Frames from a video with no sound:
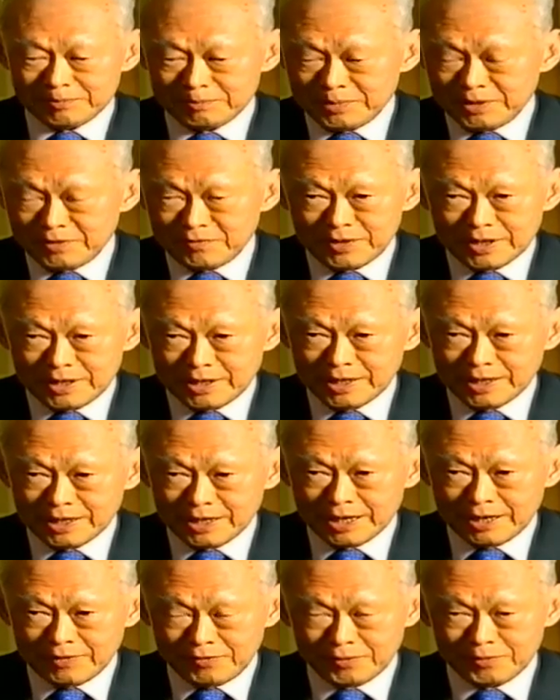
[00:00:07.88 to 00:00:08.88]
Be very
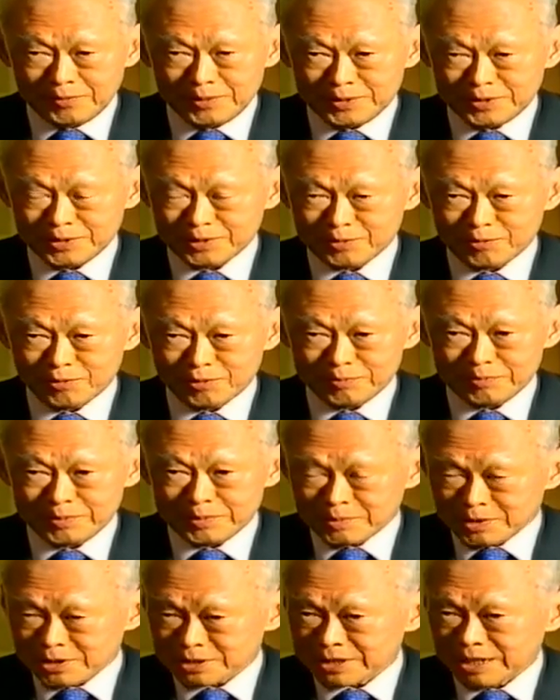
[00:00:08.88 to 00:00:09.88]
careful when you quote me,
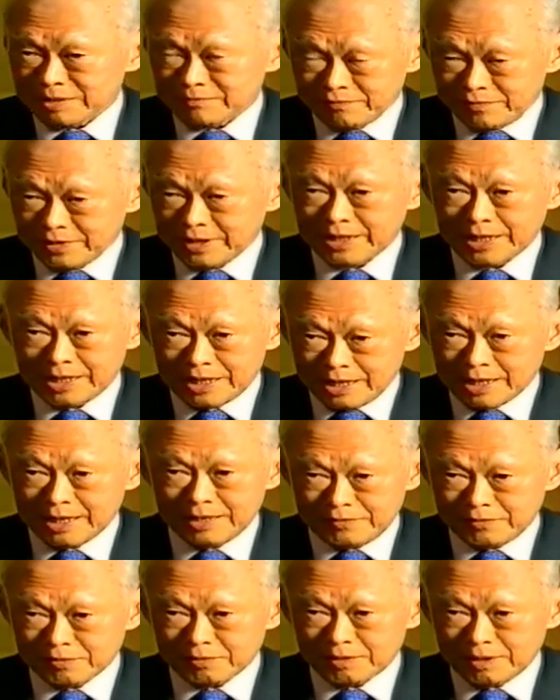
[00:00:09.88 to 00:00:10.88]
because I'm very
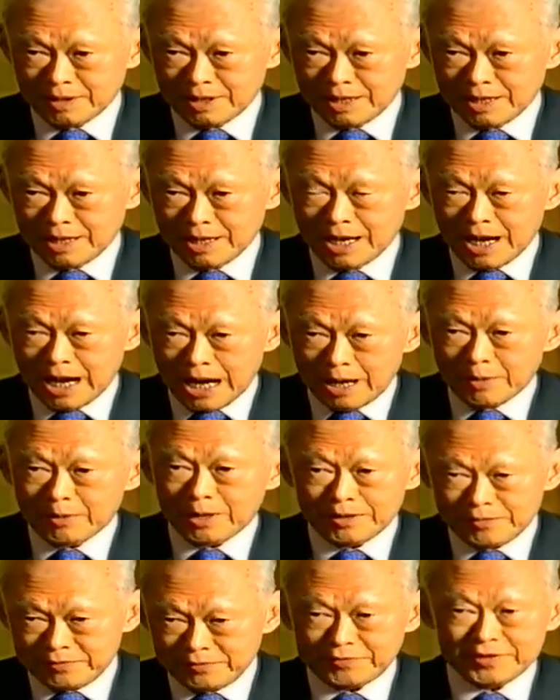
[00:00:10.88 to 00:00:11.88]
careful how
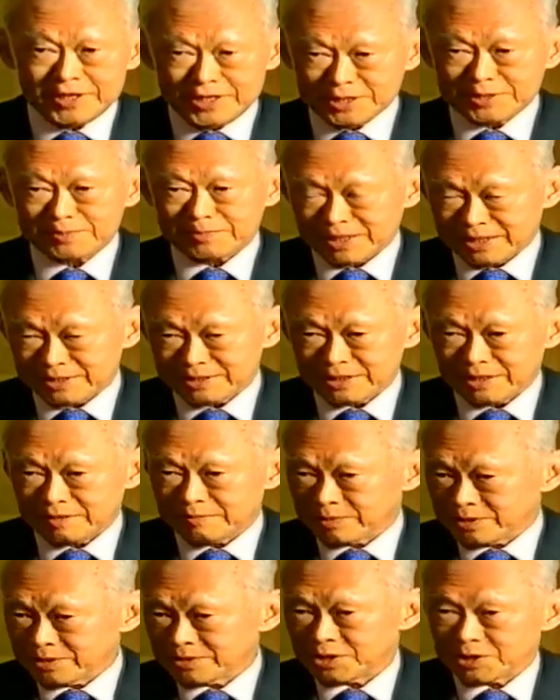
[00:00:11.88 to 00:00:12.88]
I phrase
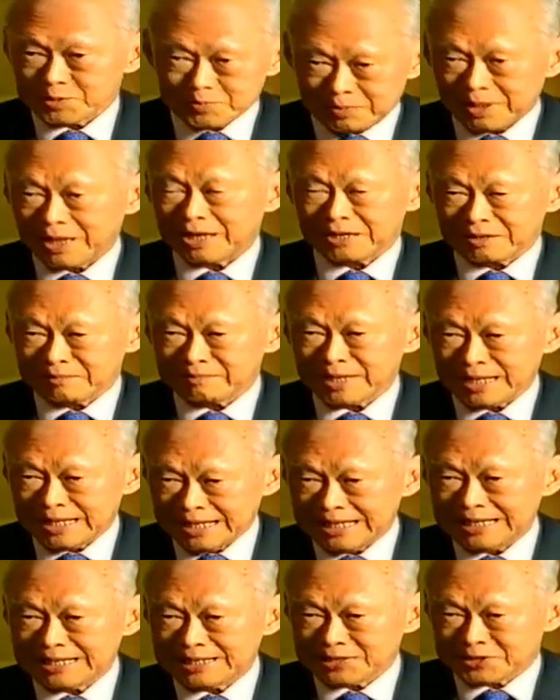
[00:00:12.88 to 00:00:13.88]
myself, because it's part of my
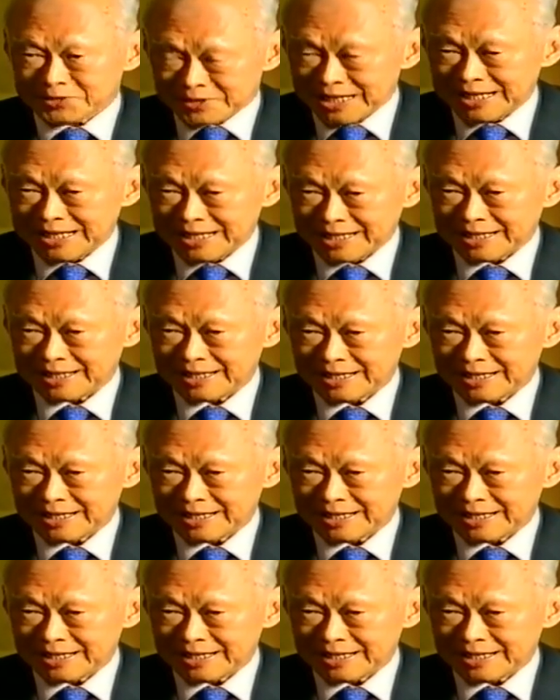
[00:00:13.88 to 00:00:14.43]
legal training.